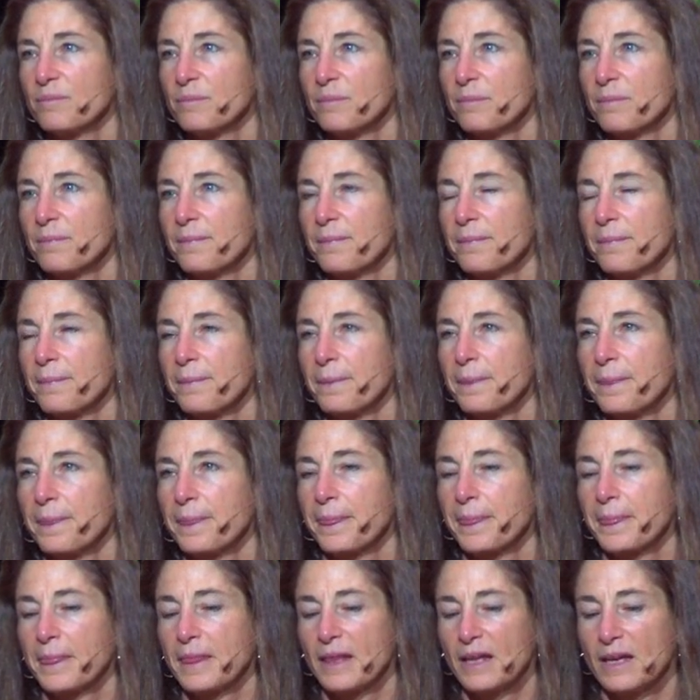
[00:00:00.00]

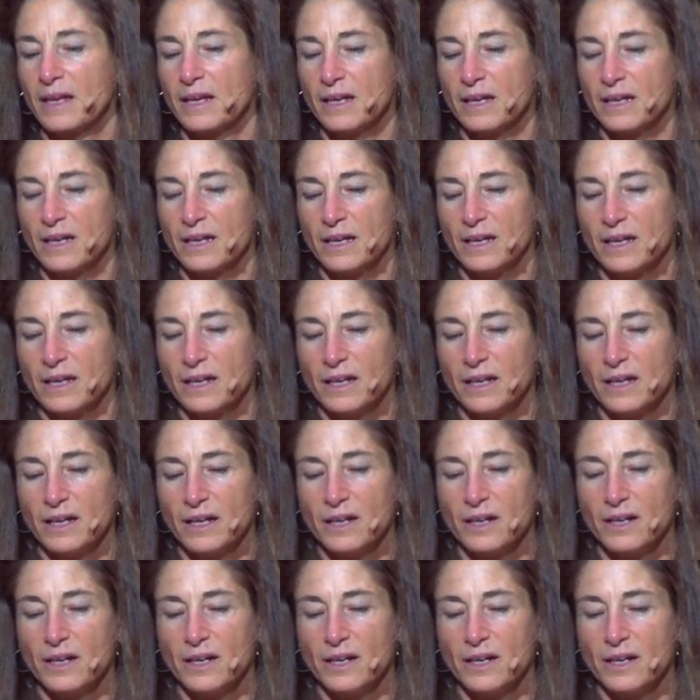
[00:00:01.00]
[no speech]